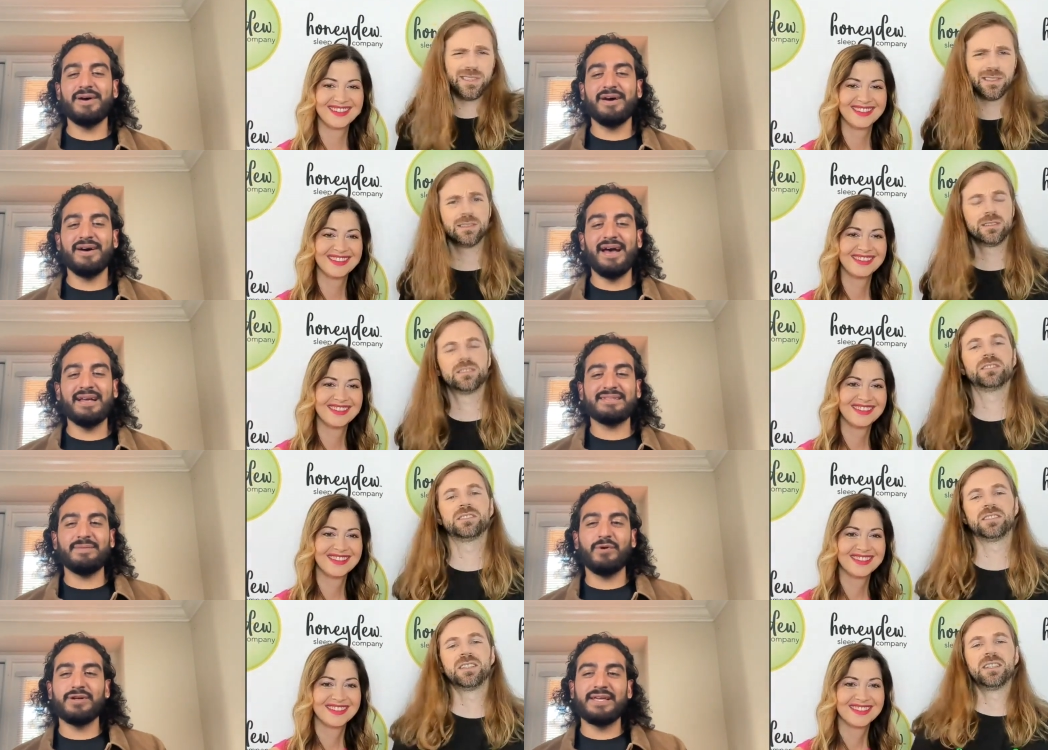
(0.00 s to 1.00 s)
Speaker 1: him, uh,
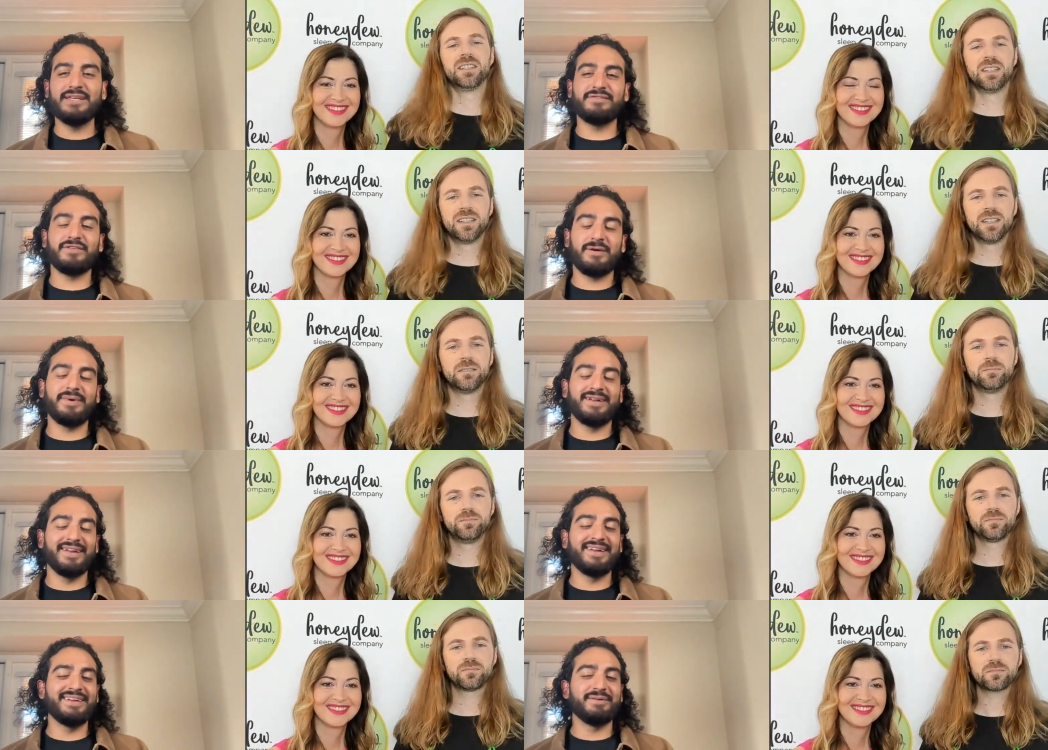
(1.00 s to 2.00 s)
ask him where he's from,
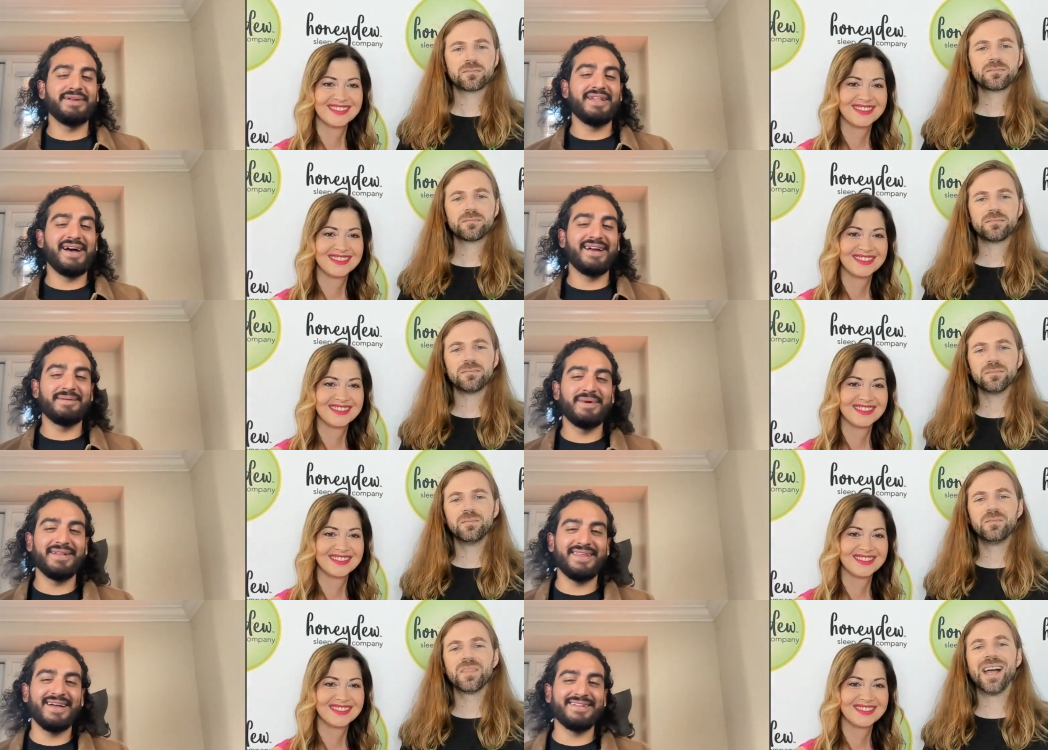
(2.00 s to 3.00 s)
and he'll be lying
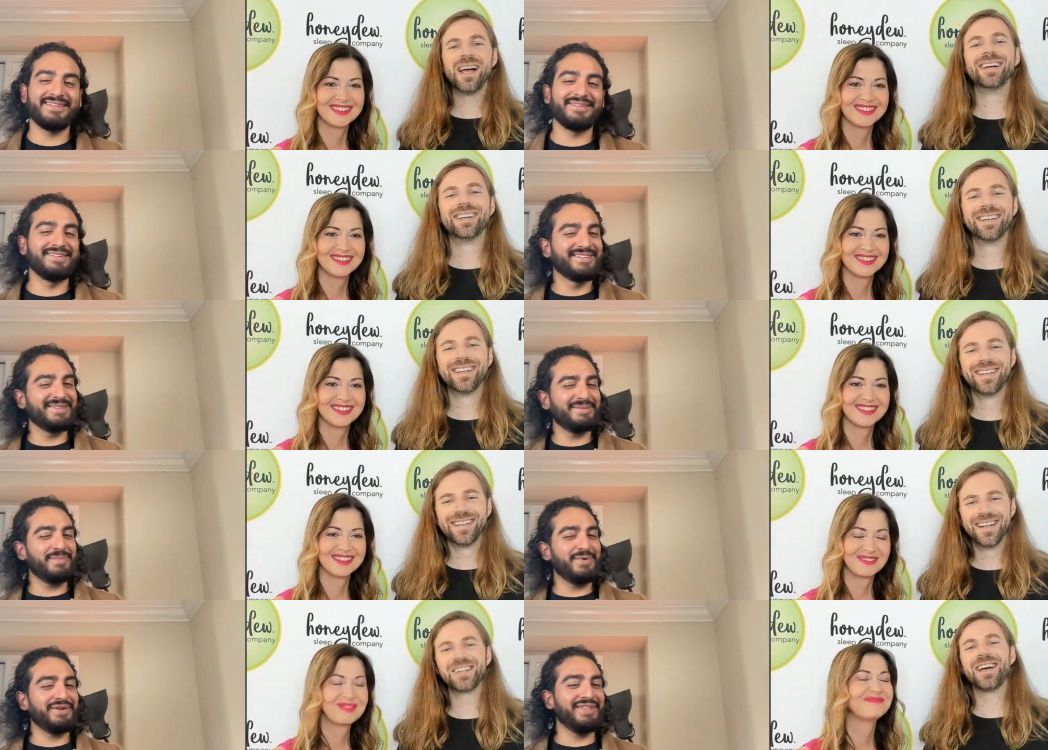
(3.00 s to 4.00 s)
about that too. It's a
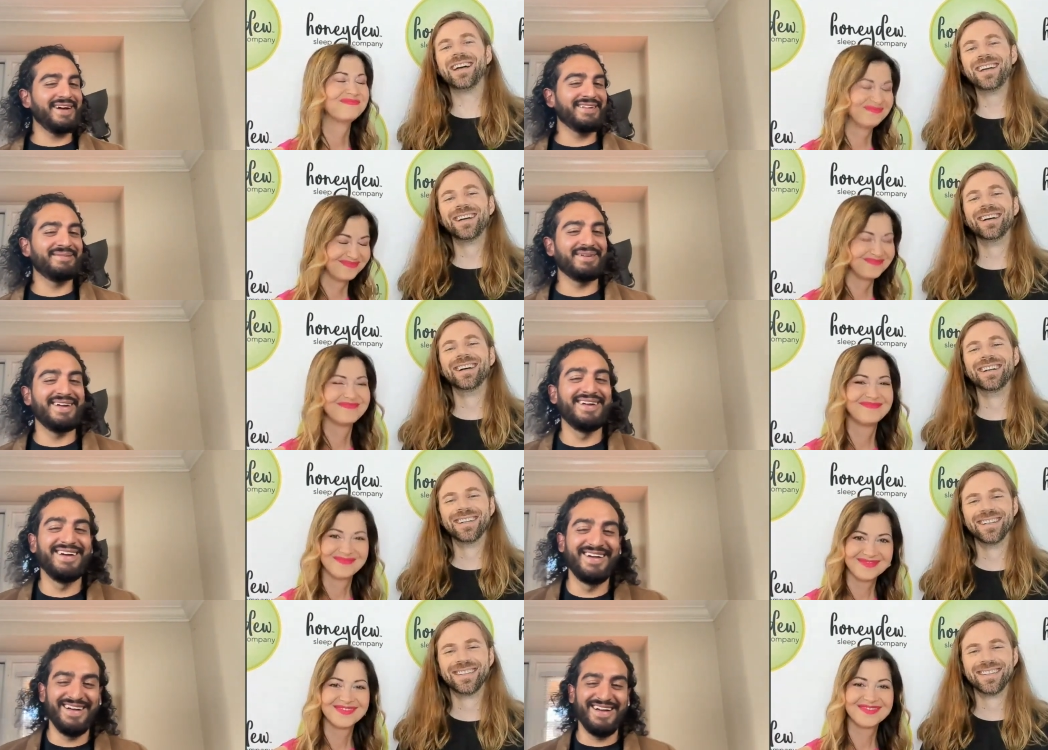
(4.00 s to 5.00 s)
little okay. borderline.
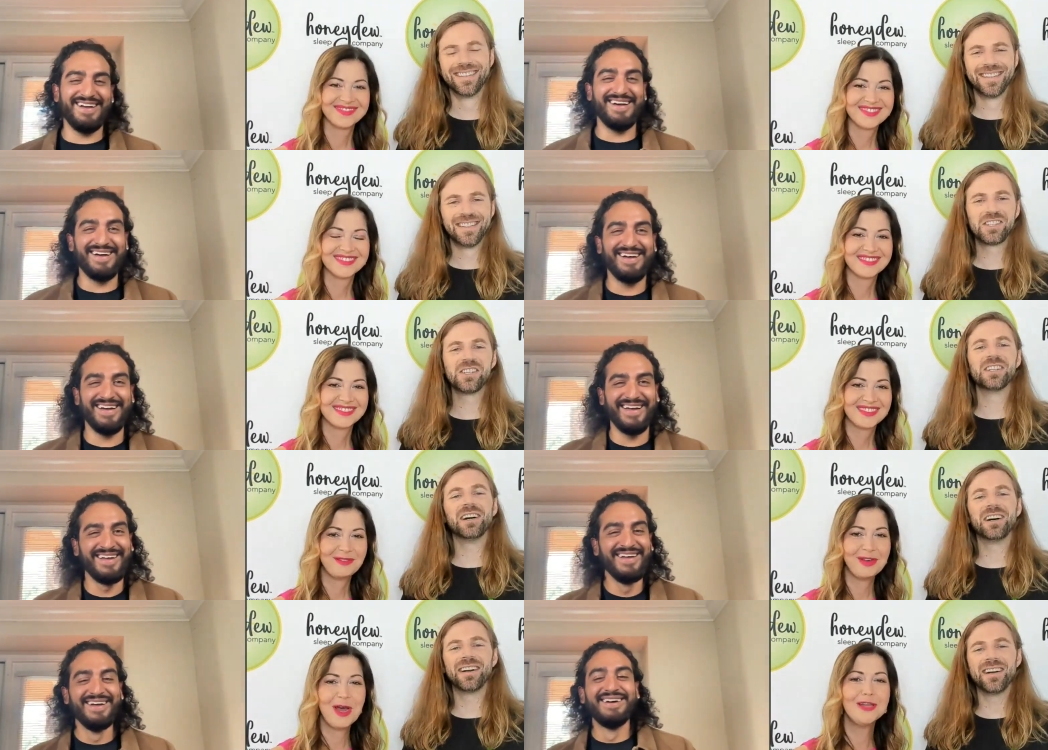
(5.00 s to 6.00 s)
we
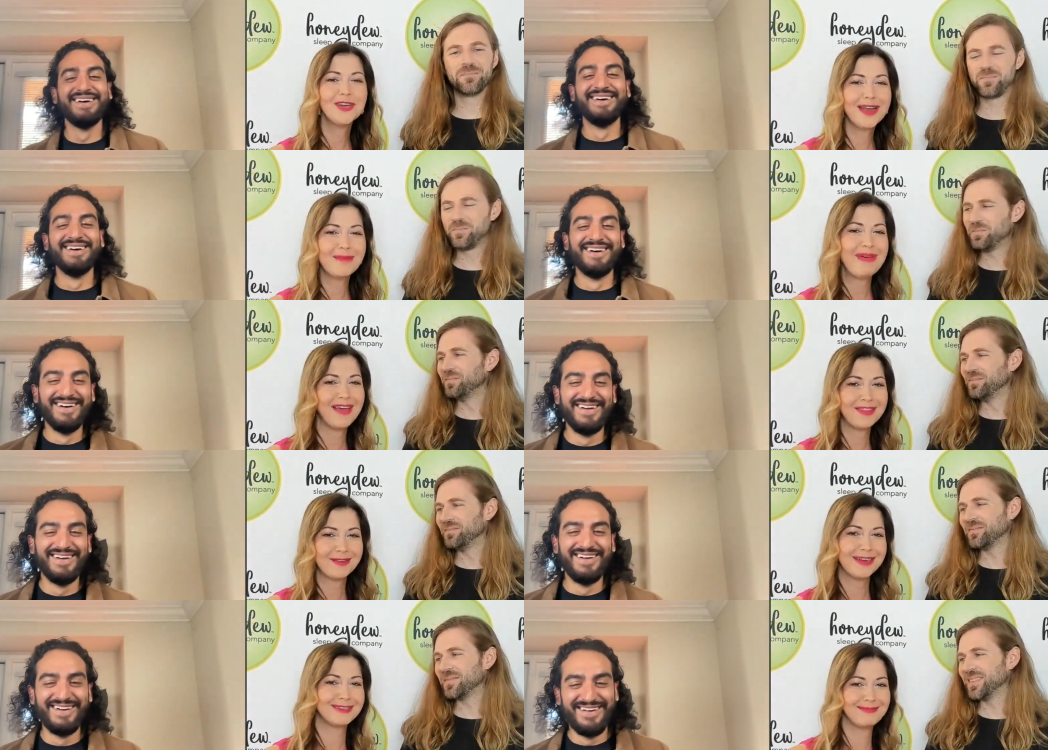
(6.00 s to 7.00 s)
all
Speaker 2: try to pad the
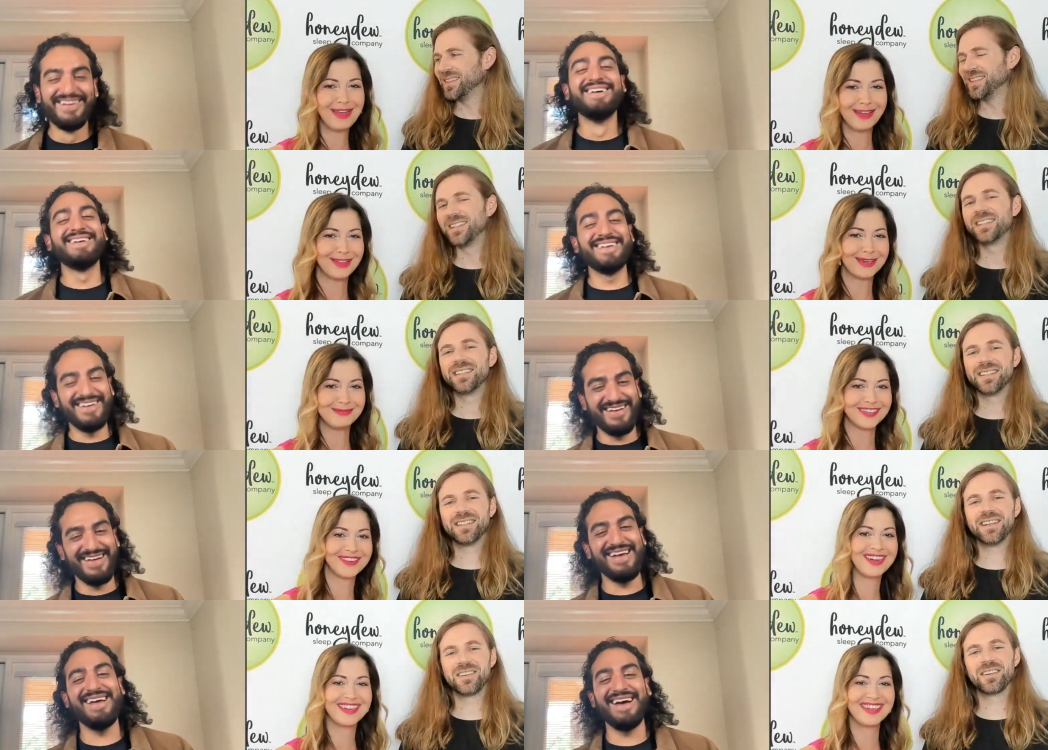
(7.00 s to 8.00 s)
resume a little
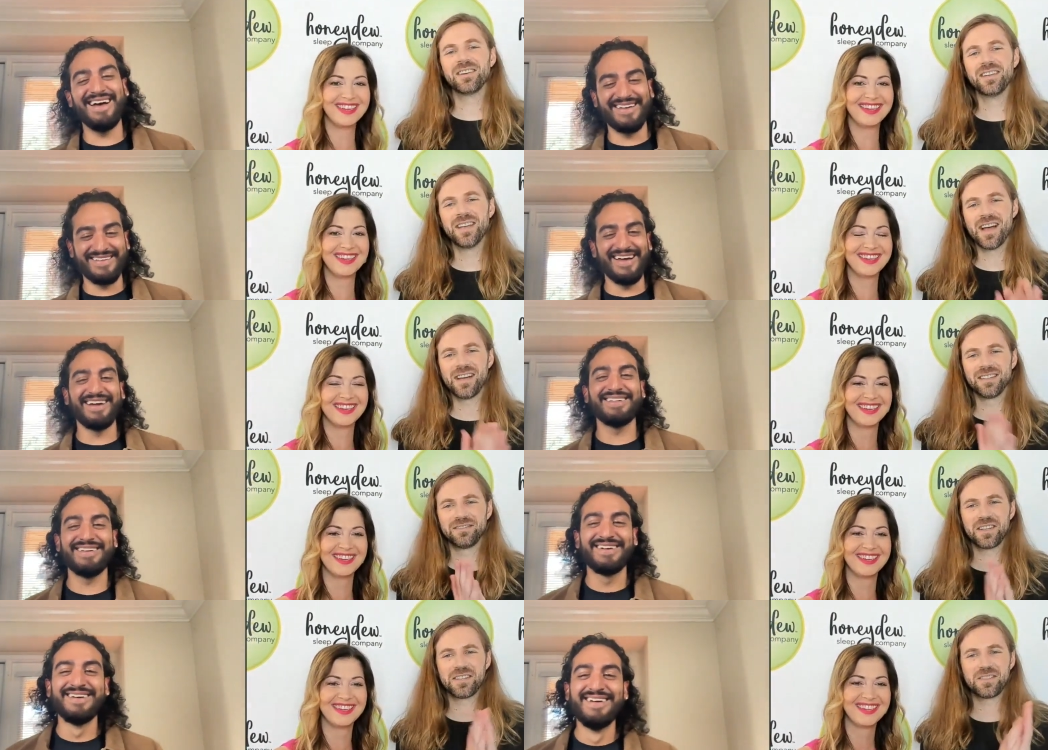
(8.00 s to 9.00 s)
bit, right? yeah,
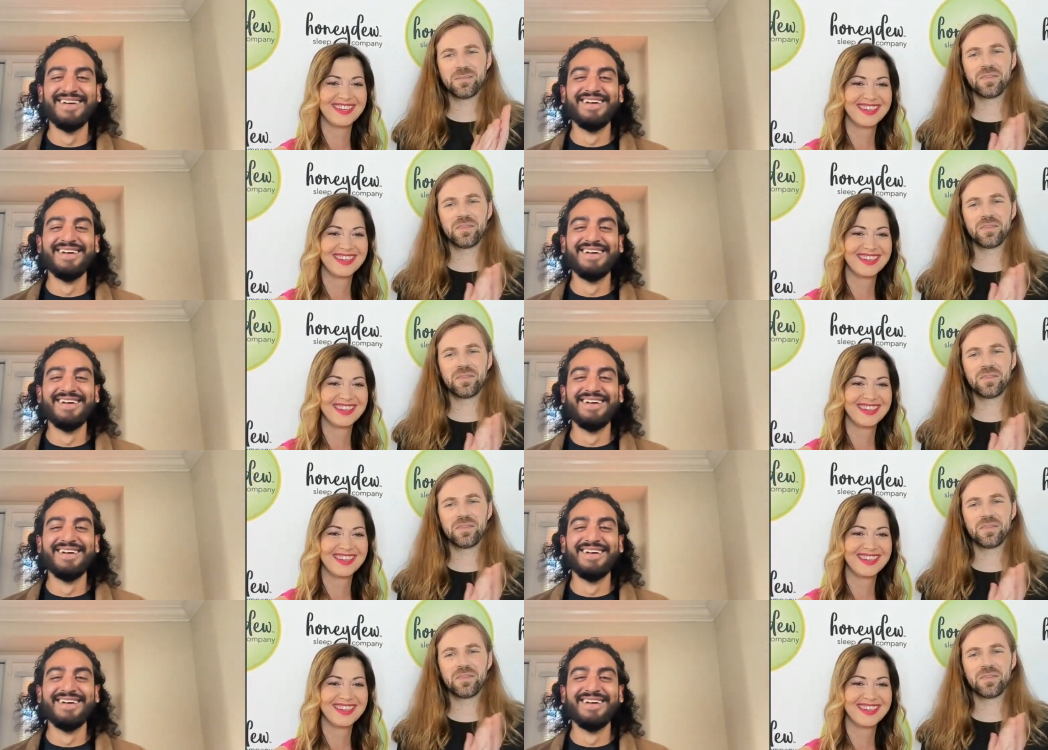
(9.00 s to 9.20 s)
Speaker 1: yeah,